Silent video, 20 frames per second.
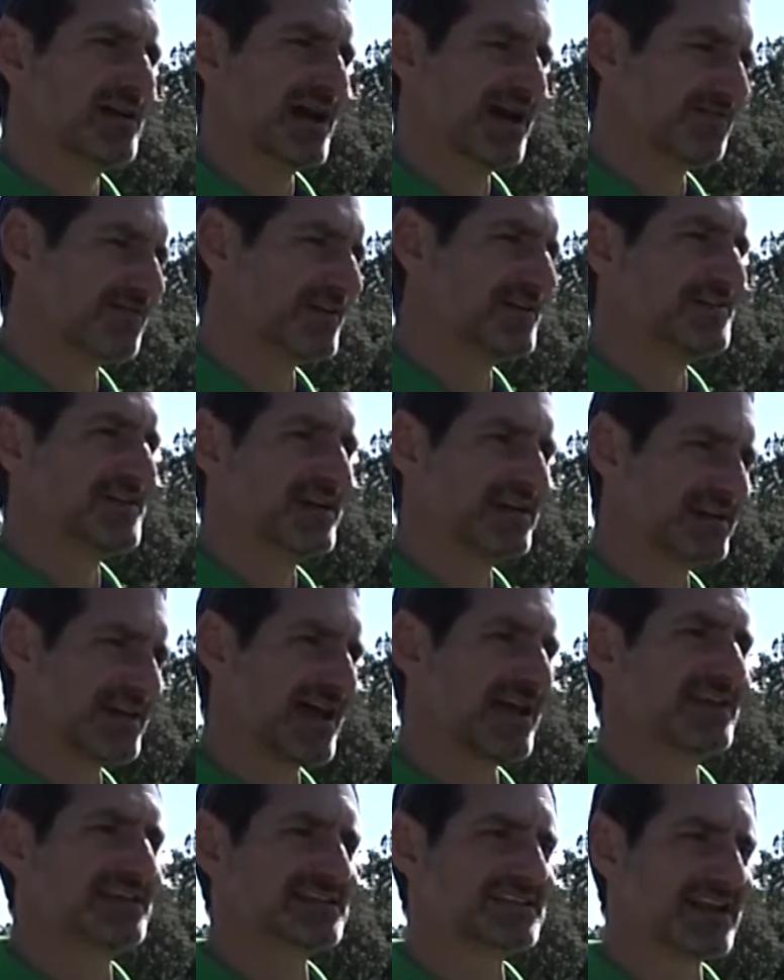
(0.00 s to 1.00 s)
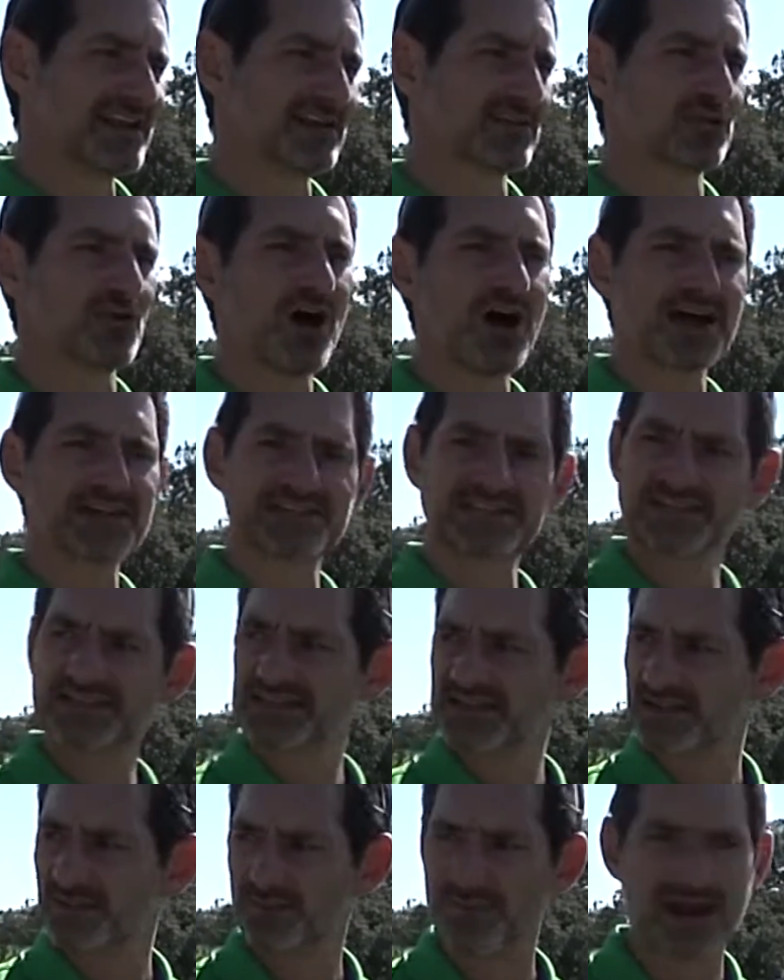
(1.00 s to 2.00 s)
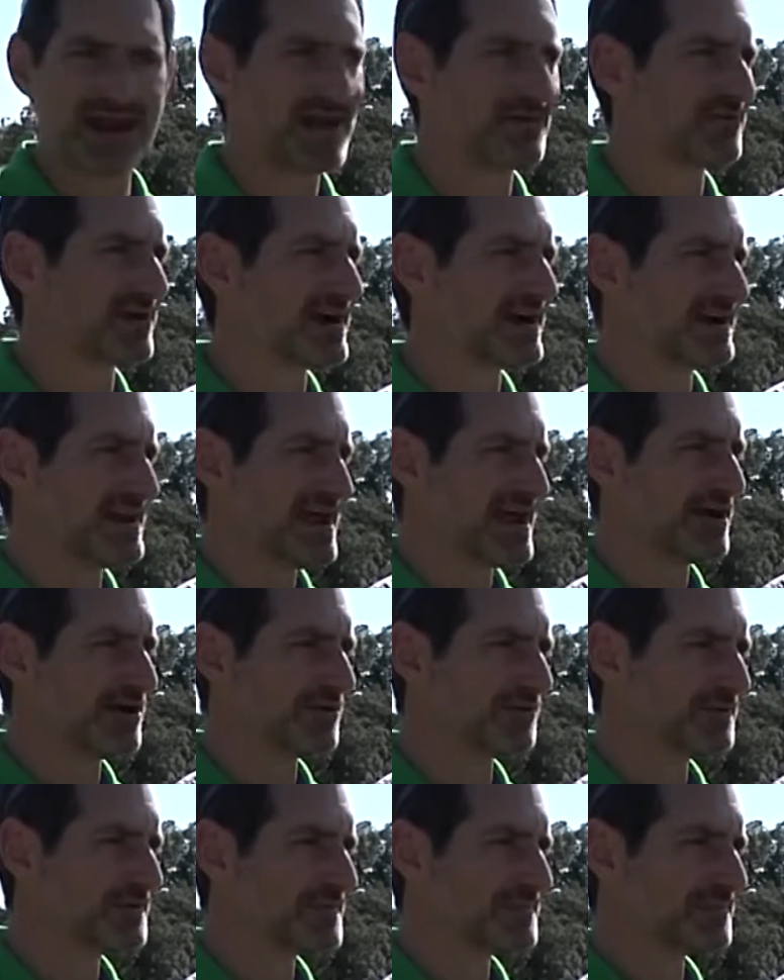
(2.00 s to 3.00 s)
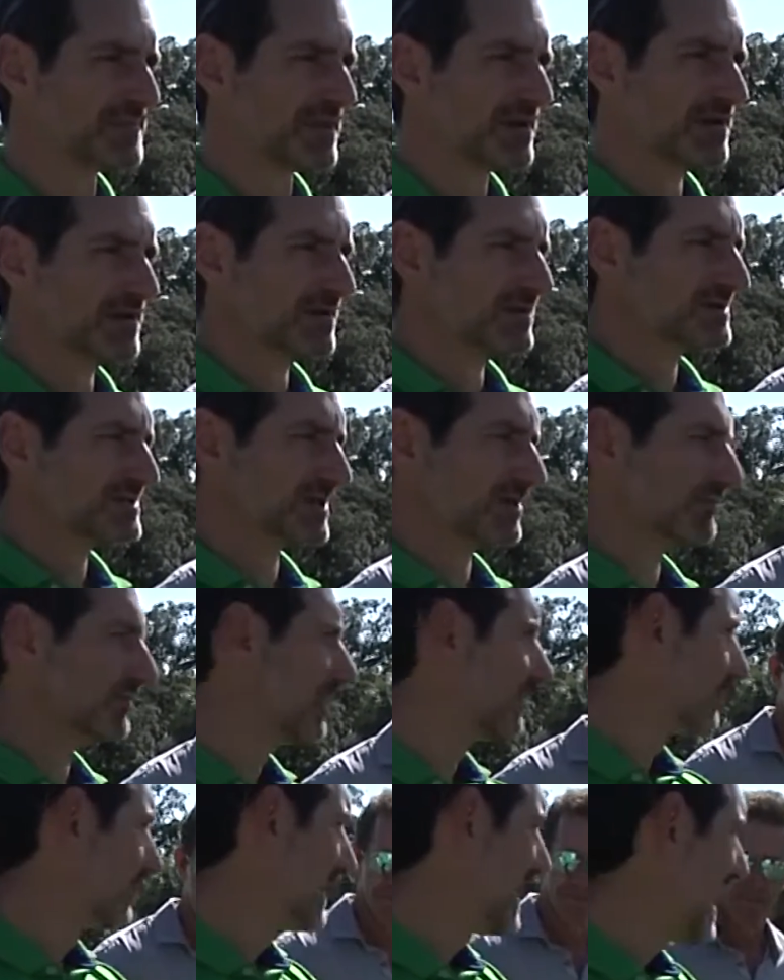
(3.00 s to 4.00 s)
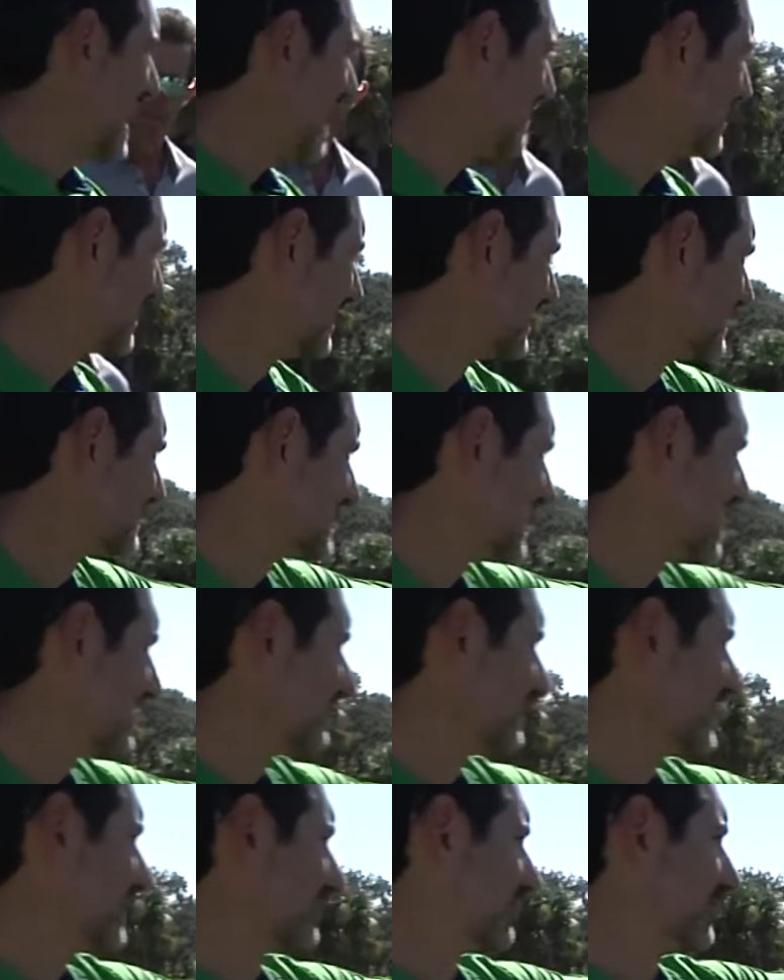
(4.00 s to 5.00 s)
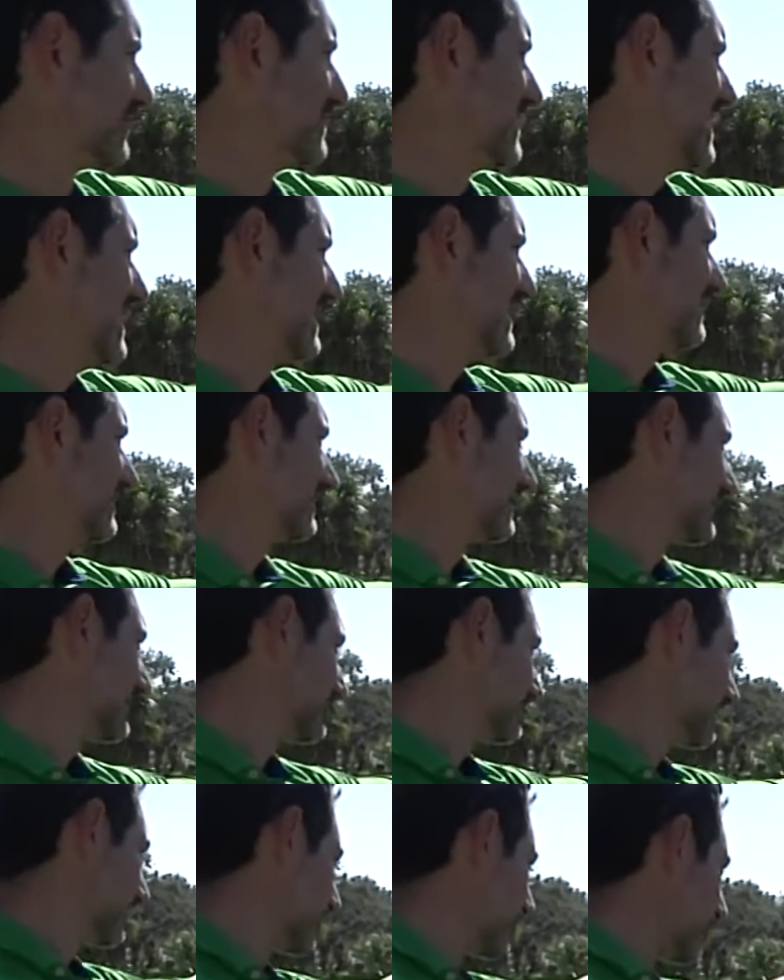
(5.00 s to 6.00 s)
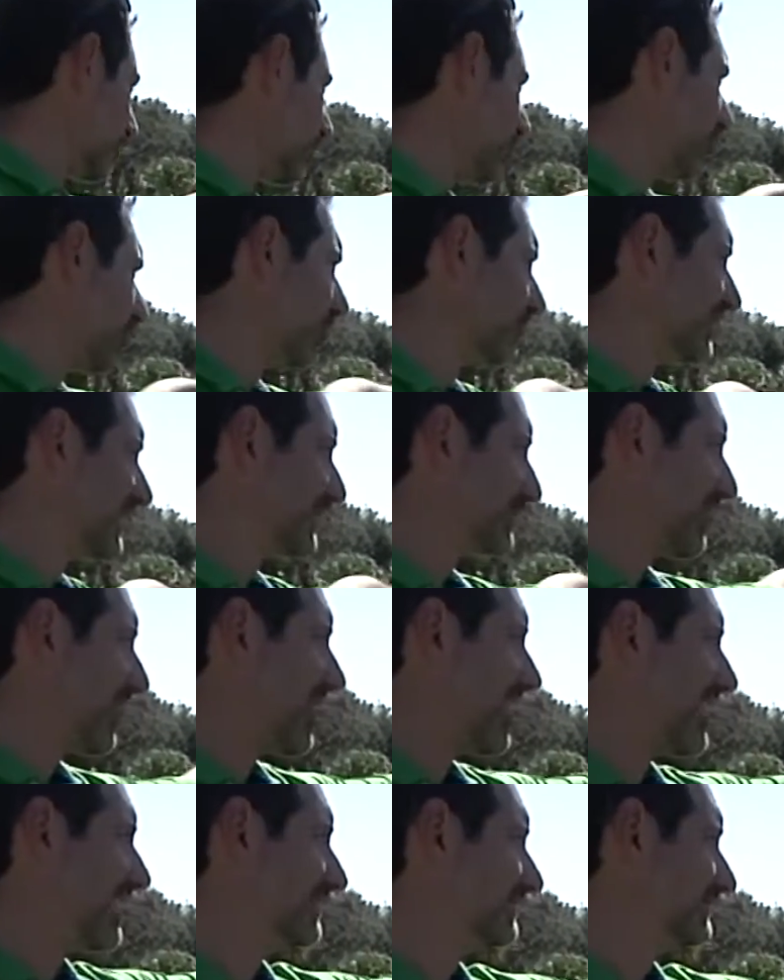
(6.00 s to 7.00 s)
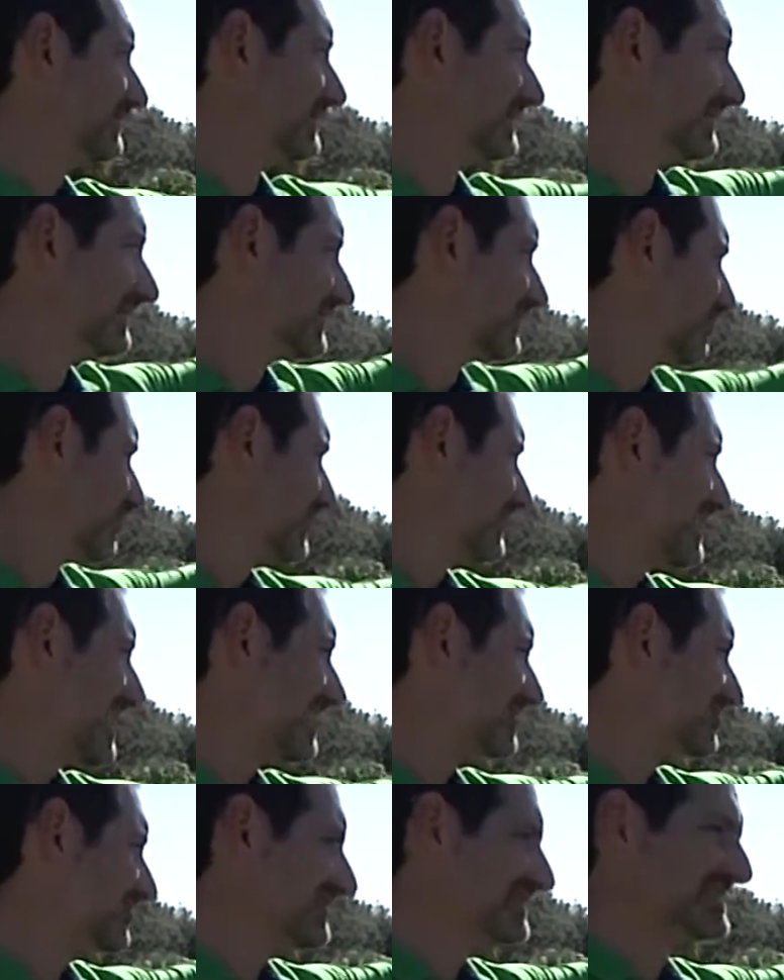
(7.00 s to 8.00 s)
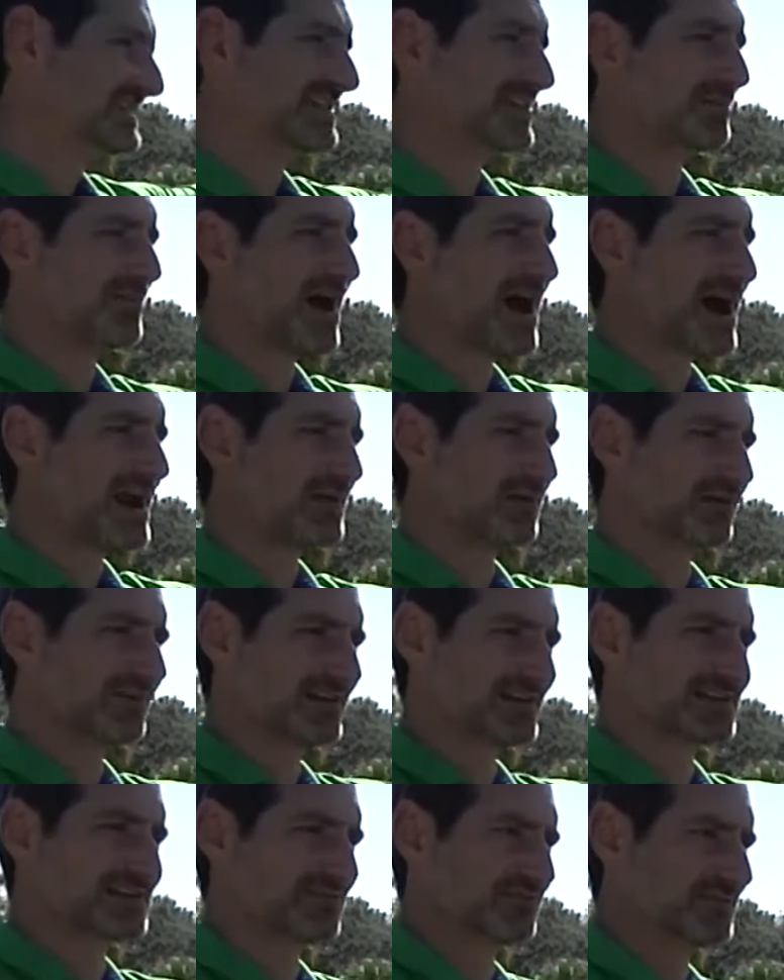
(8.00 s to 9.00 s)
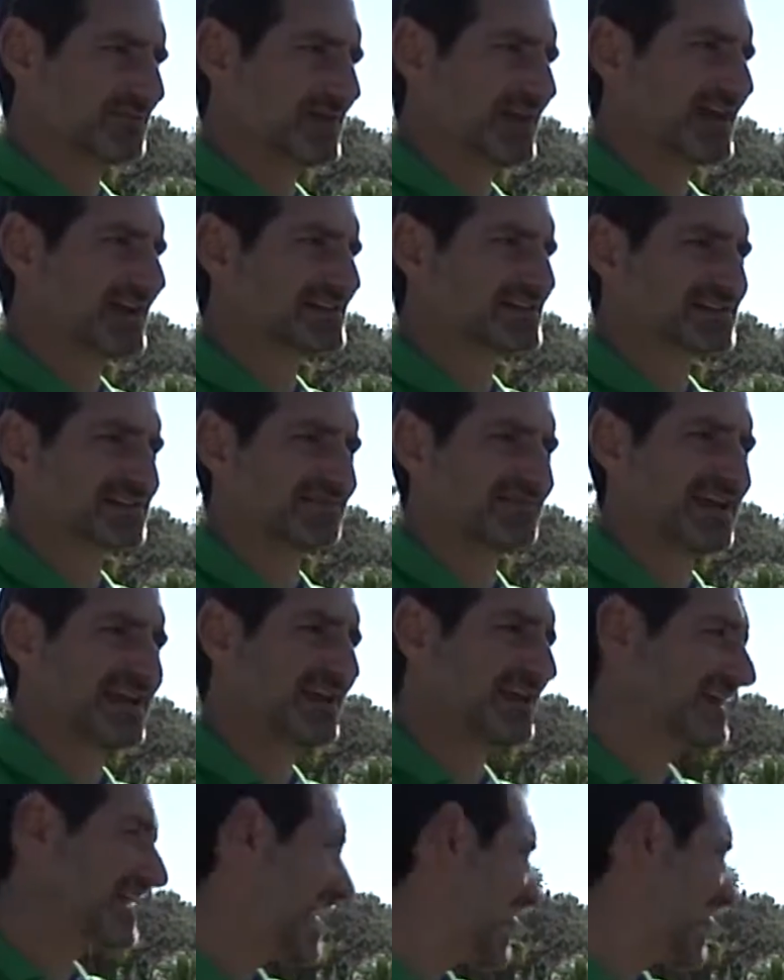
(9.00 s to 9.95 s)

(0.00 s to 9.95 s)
everything that is getting lost into the bay right now. So what would happen is that there would be a little holding pond. You wouldn't actually see the bottom of it because it would be excavated